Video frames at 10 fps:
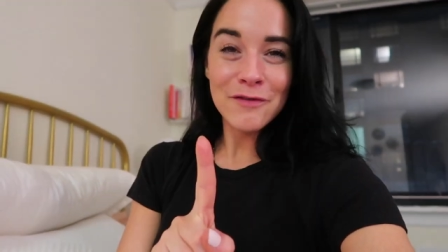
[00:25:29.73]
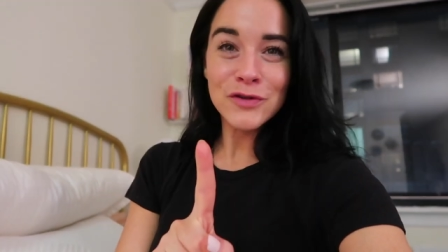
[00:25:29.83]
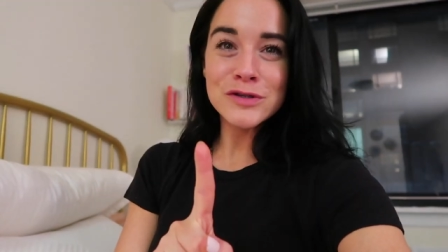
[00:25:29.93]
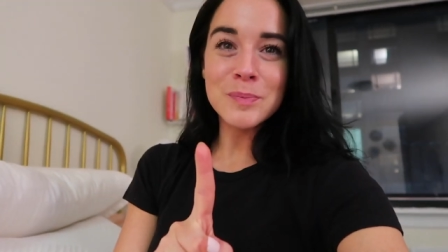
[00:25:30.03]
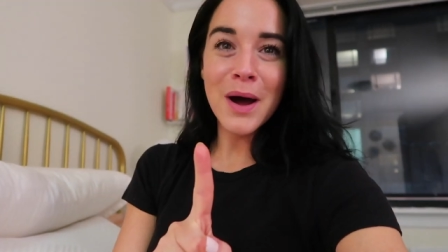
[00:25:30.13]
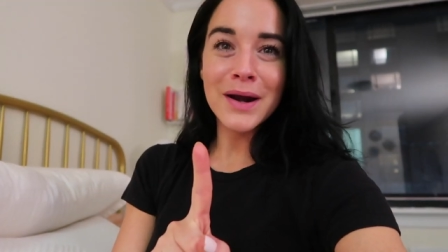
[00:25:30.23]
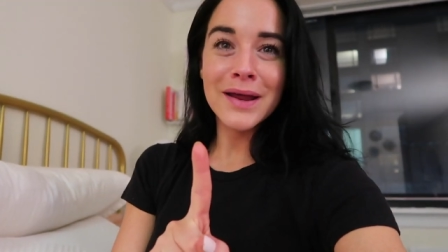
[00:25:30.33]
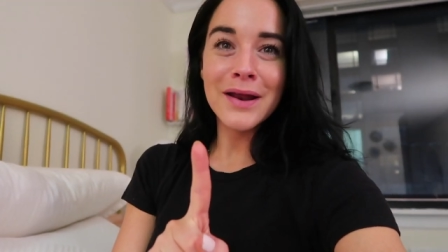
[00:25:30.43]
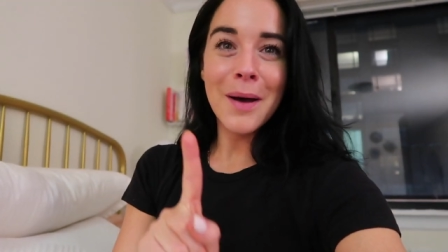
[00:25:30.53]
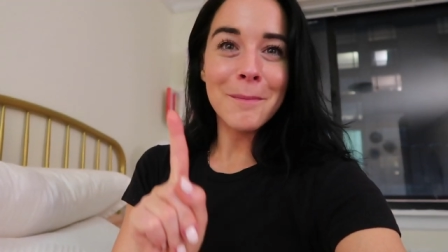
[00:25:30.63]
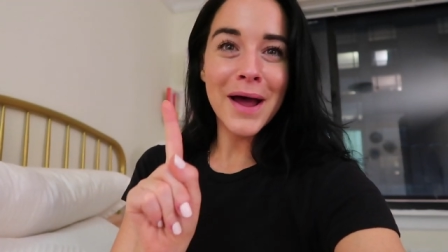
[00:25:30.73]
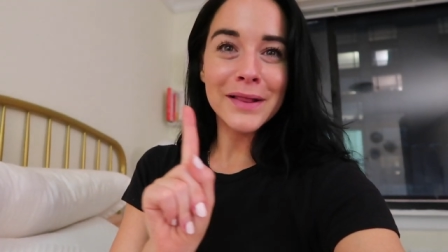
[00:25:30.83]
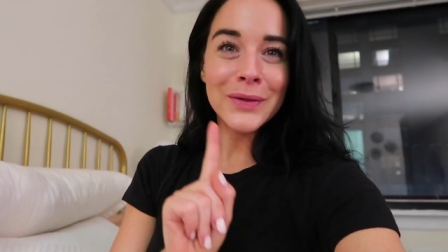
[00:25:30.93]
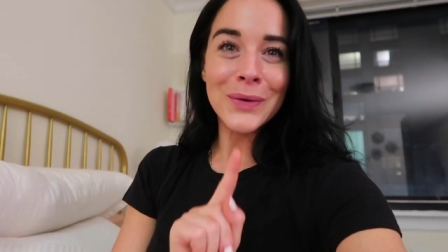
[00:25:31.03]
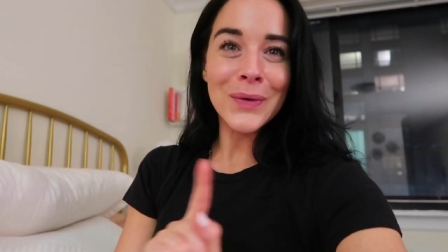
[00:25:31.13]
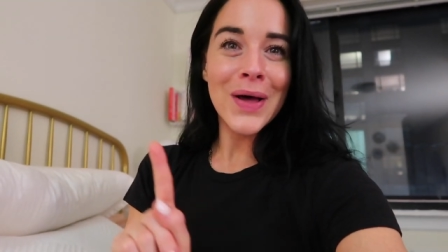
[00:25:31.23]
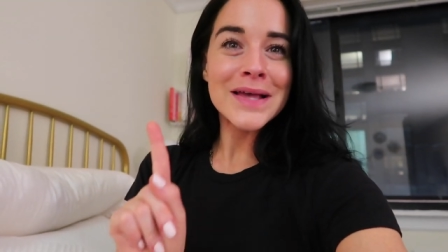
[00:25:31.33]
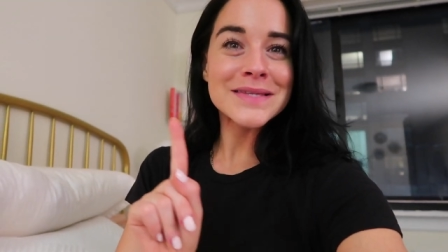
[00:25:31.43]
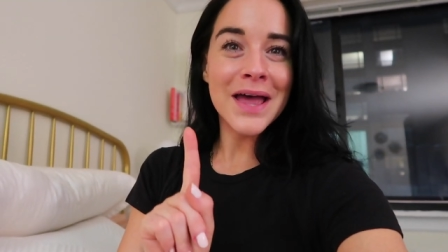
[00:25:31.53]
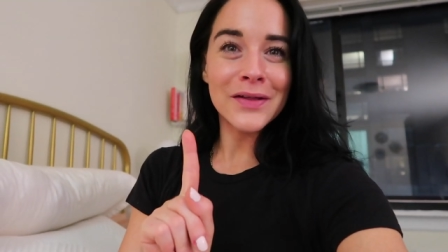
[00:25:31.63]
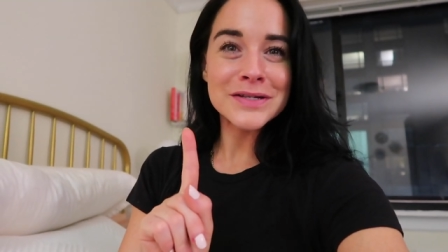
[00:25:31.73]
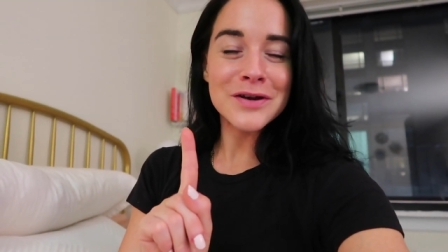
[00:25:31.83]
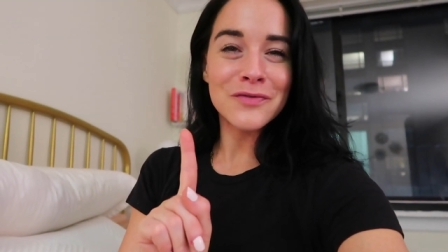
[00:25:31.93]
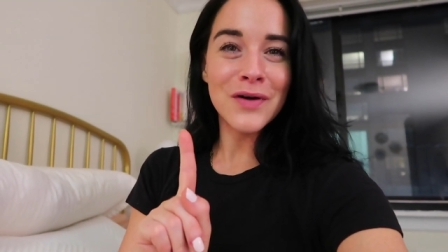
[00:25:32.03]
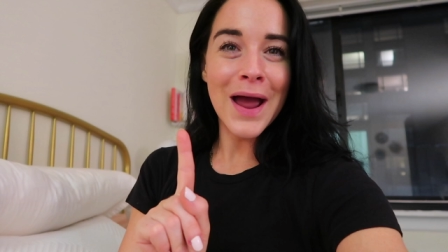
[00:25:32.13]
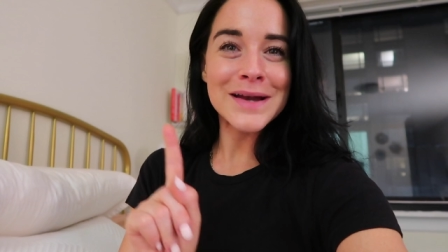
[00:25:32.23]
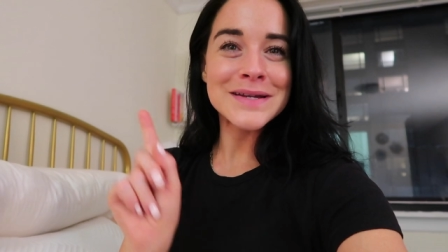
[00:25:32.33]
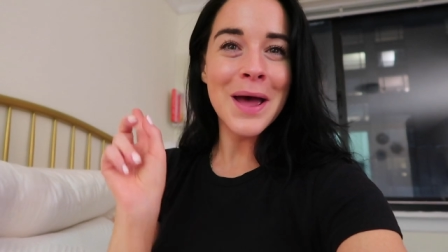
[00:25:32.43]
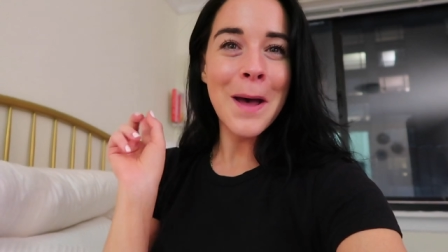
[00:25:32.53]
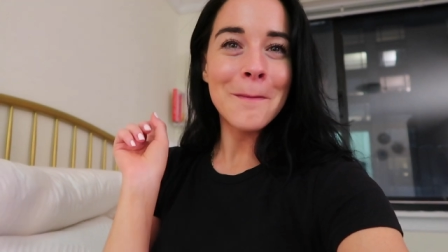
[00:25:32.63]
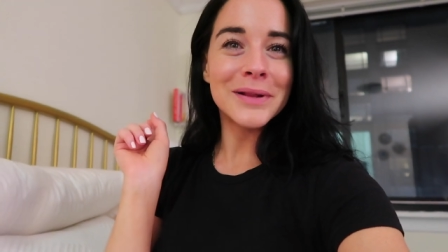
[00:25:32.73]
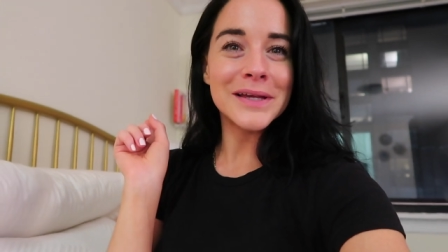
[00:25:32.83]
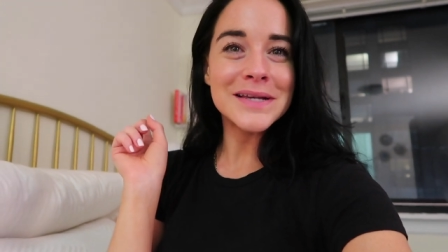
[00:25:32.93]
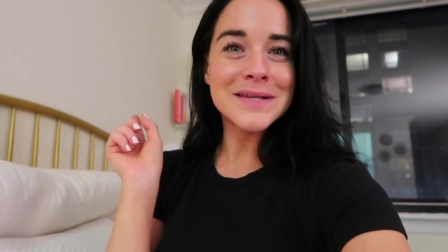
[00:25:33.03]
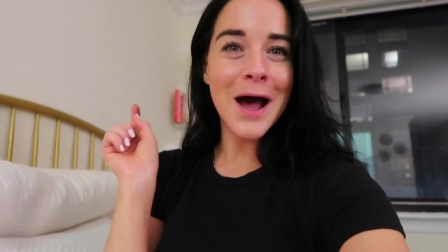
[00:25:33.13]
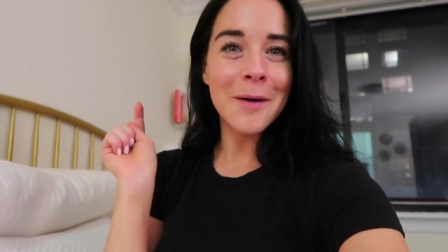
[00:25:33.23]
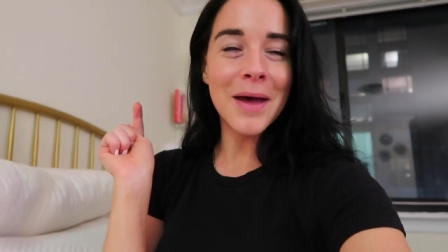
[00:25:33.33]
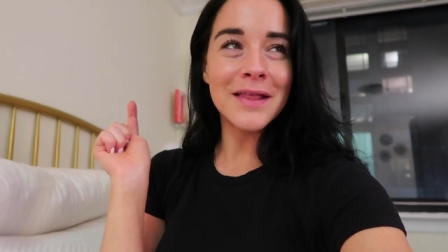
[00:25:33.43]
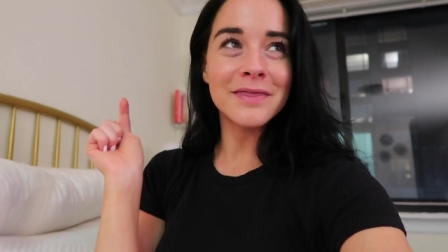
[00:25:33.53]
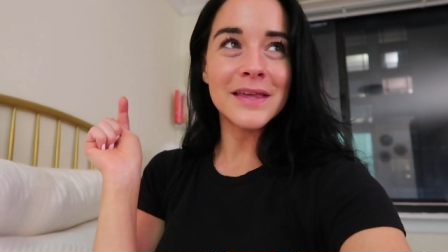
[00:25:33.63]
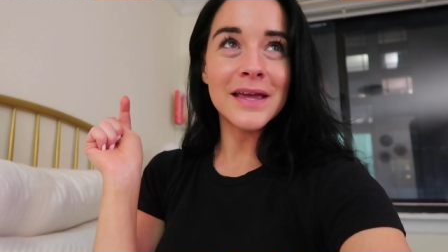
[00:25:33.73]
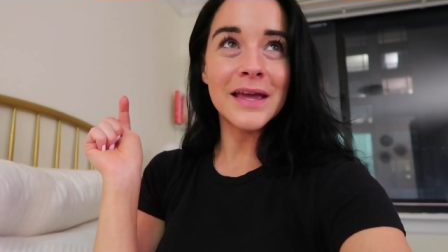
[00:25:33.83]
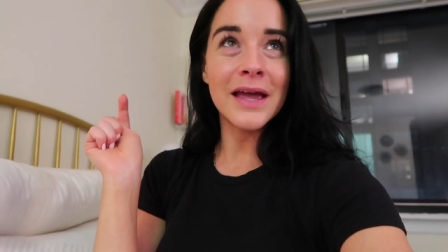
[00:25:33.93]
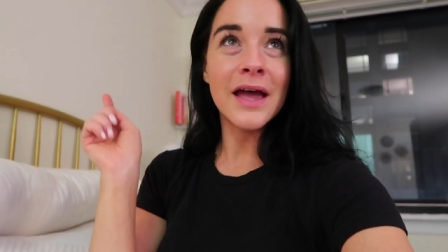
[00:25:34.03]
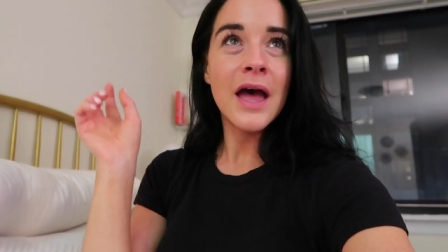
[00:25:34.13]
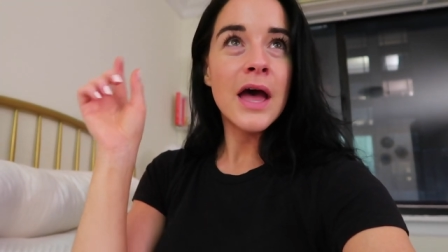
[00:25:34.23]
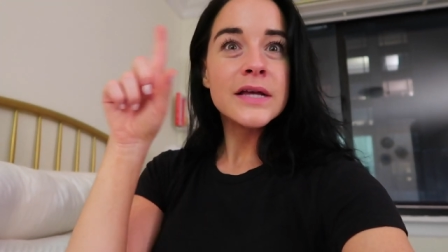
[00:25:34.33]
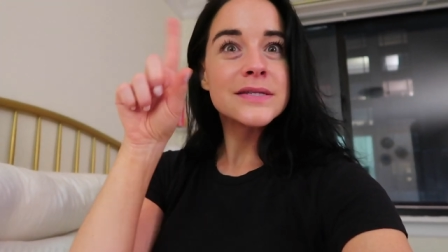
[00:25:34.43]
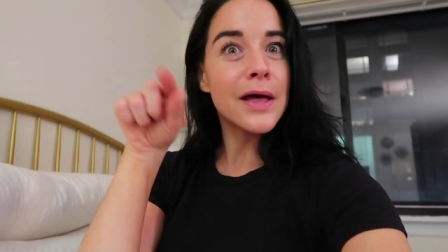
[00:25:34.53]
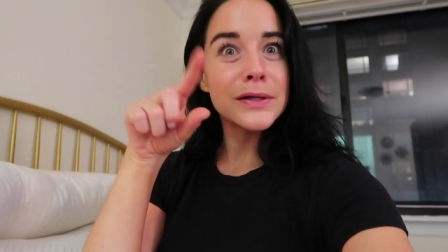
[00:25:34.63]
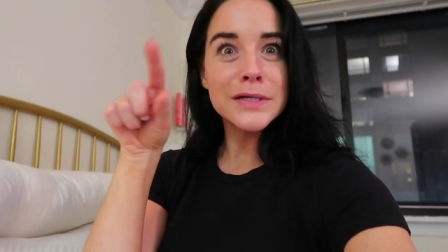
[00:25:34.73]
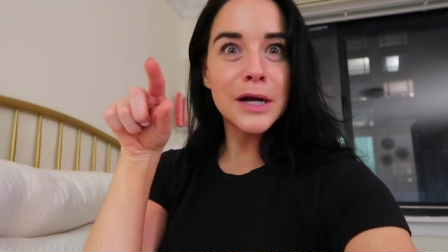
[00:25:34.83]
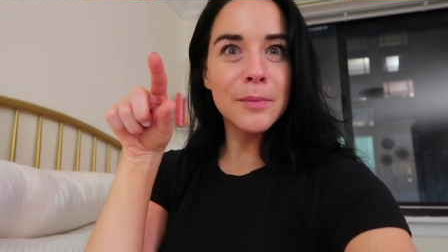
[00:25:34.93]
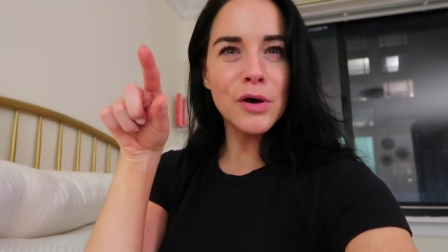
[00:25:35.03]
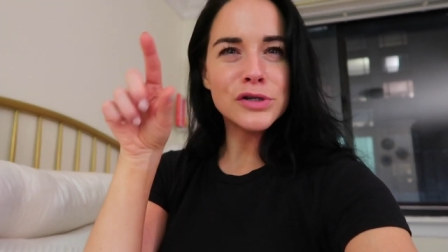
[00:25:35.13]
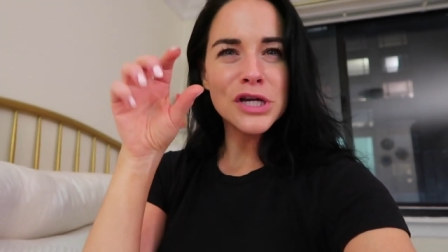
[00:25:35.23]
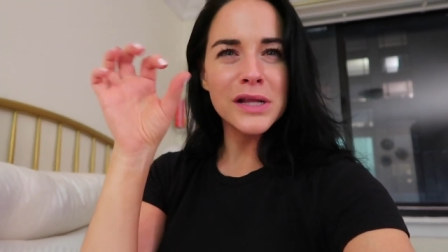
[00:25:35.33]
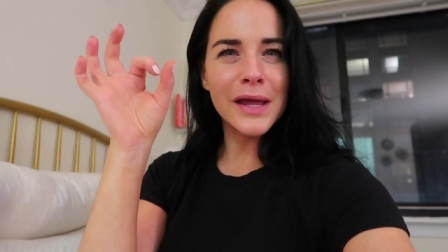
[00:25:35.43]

if you spotted my little skeleton friend, please comment the skeleton emoji.